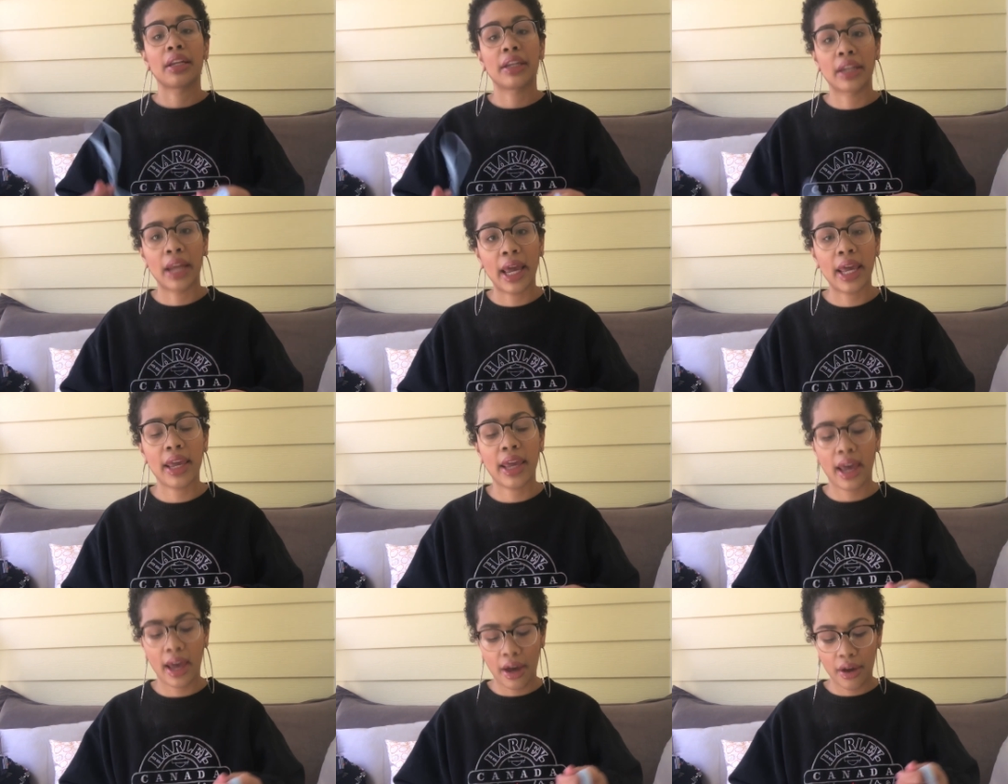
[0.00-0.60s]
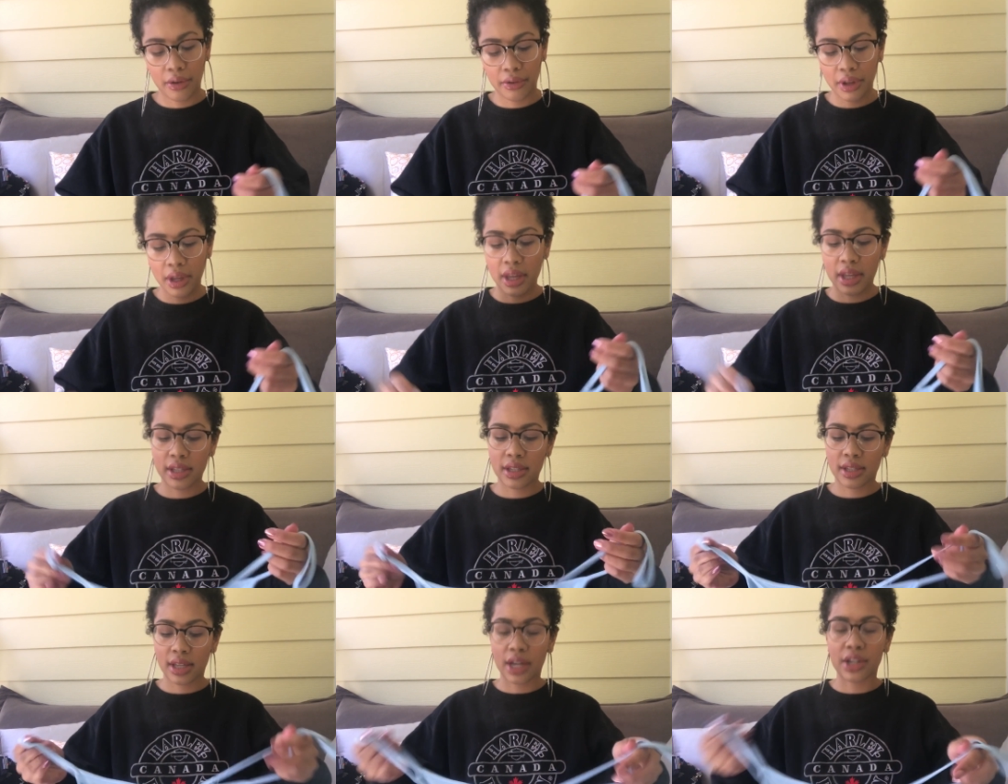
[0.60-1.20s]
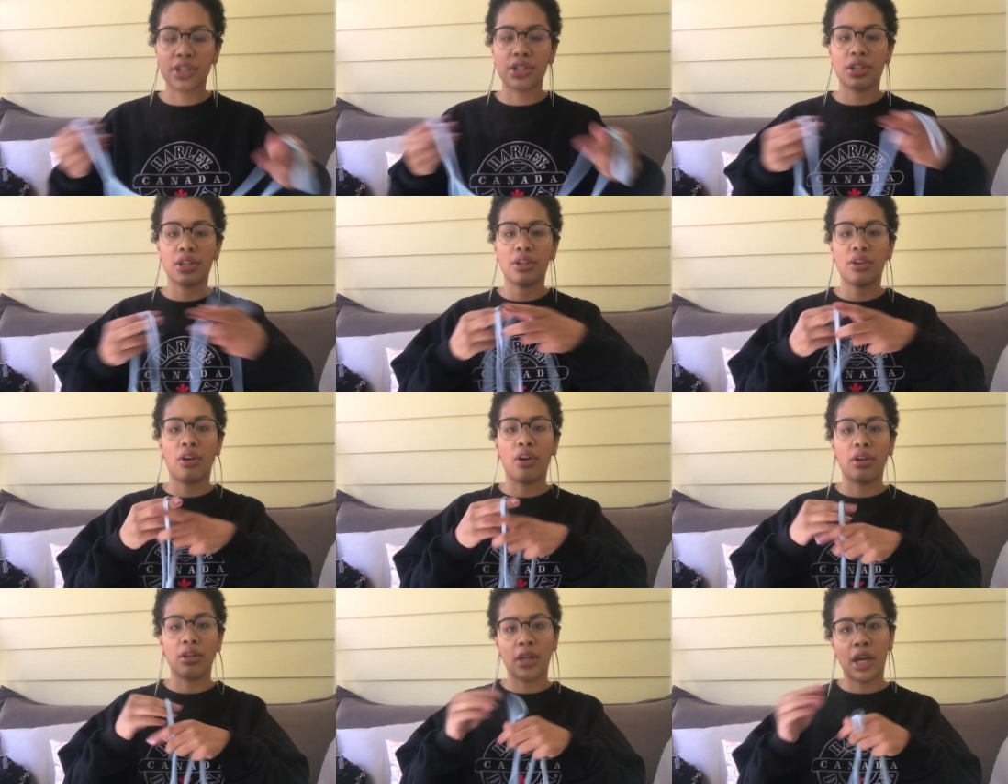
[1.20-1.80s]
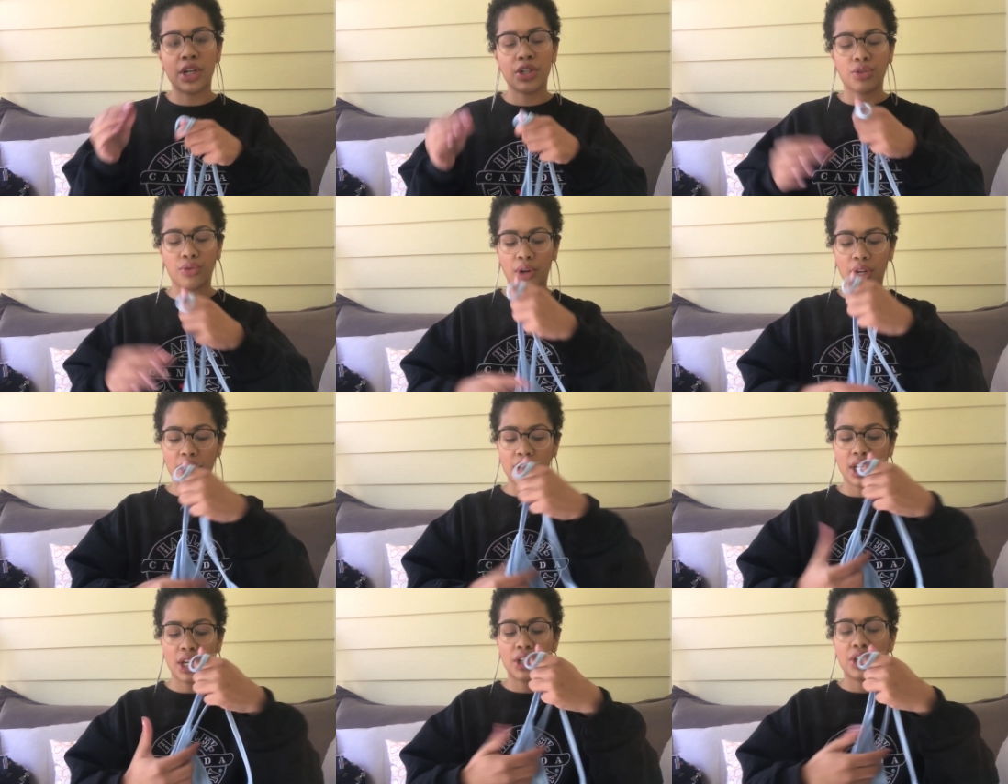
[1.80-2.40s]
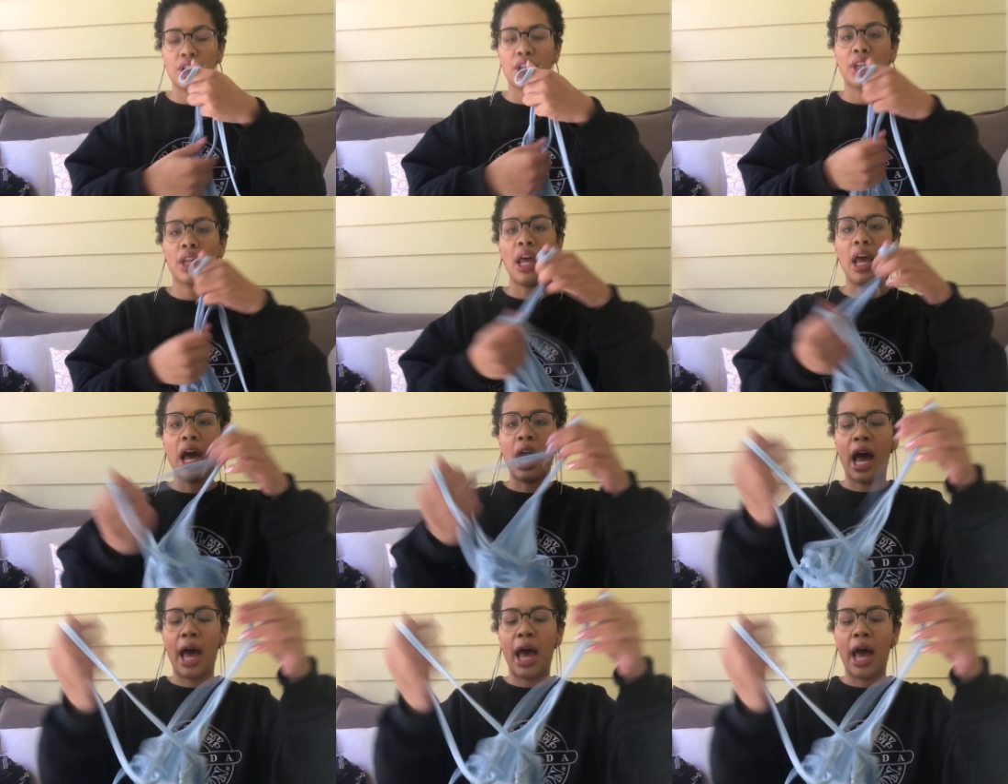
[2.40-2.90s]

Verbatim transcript: nightgown section or lingerie section.